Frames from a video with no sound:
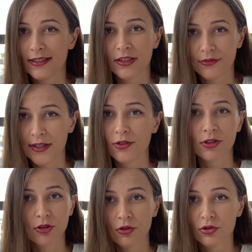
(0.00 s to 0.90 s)
that's fine, you
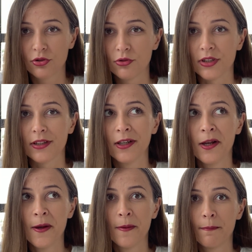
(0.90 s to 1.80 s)
can also do it,
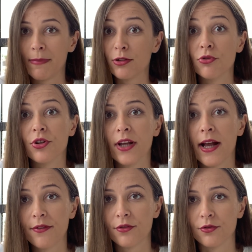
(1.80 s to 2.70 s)
but you don't
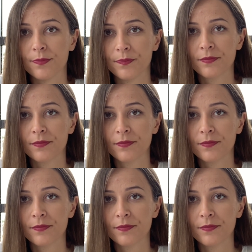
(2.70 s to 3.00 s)
have to.